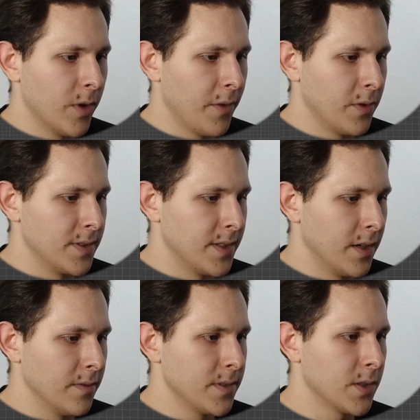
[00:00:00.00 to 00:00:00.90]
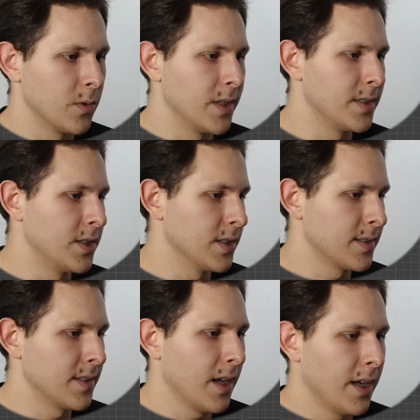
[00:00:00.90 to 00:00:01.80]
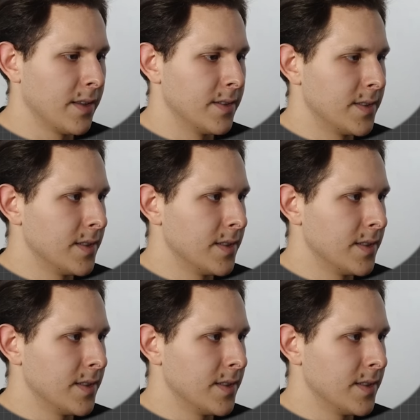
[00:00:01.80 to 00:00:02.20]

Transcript: reference there. So let's just add the